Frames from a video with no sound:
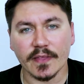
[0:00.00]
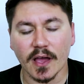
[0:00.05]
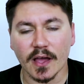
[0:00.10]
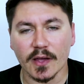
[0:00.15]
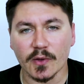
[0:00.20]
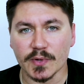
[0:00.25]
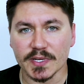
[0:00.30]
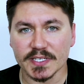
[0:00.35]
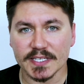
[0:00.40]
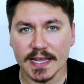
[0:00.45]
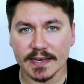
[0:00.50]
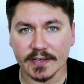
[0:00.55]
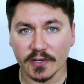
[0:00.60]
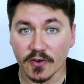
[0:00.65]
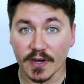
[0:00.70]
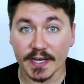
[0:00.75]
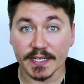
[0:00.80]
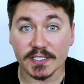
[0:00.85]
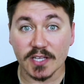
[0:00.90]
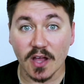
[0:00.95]
that I always had a
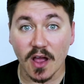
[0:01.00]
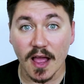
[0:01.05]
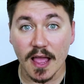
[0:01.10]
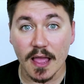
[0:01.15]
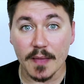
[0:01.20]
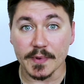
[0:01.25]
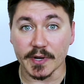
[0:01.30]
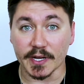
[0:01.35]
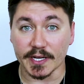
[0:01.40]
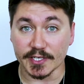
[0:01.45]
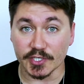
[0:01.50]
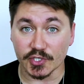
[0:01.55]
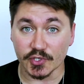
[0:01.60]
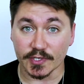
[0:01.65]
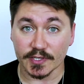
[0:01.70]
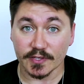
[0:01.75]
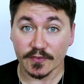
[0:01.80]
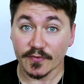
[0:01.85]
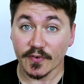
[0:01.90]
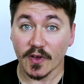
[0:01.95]
great time and I
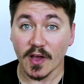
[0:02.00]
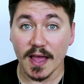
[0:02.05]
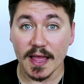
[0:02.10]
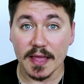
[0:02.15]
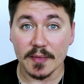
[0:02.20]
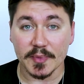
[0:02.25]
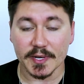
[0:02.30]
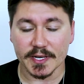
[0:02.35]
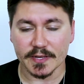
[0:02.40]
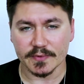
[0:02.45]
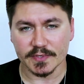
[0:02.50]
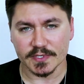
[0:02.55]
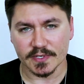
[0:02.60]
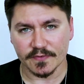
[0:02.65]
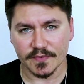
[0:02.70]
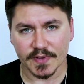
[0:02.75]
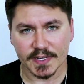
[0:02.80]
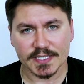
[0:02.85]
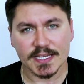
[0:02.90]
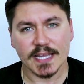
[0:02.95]
enjoyed the vibe and it was a
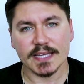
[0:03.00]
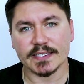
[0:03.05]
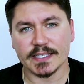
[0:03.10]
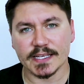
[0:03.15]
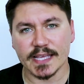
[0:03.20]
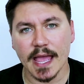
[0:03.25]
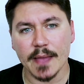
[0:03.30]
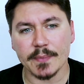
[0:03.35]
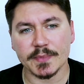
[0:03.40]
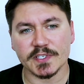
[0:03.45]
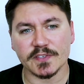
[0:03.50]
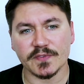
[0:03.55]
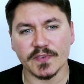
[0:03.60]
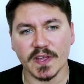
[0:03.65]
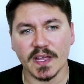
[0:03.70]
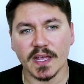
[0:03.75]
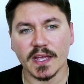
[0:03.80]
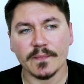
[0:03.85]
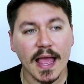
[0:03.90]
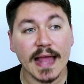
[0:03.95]
fantastic atmosphere